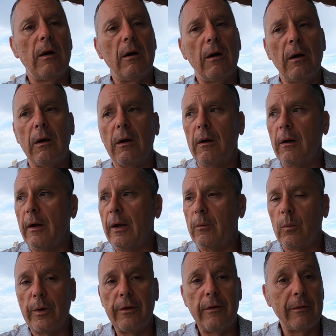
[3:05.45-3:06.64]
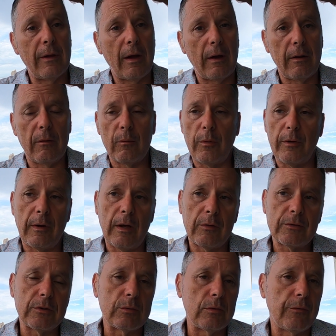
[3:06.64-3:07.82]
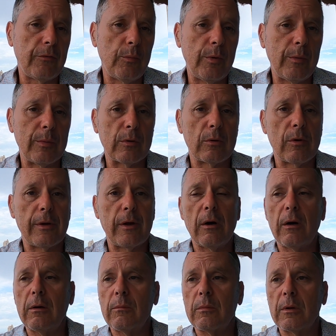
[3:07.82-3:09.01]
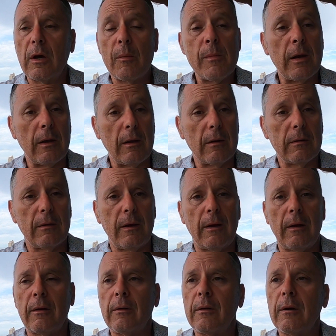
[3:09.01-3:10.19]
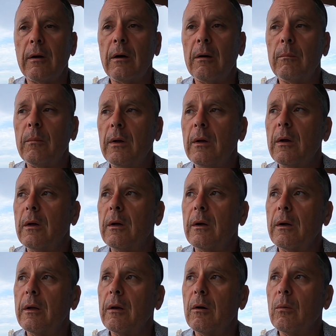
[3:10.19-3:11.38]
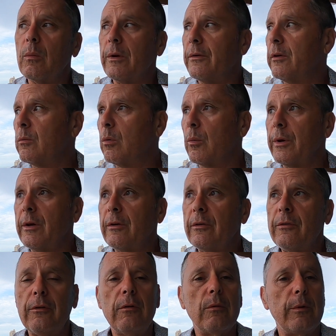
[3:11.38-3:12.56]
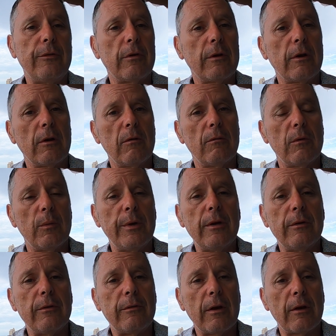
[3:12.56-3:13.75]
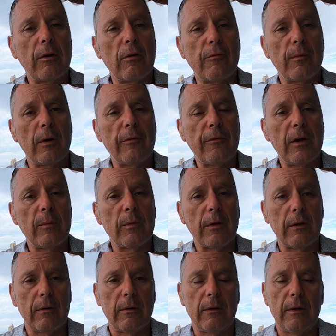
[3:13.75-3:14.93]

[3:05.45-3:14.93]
Uh, and we did that. And we announced it to a few people early on, but not many. And, um, you know, we did what we needed to do. We took care of what we needed to take care of from our family.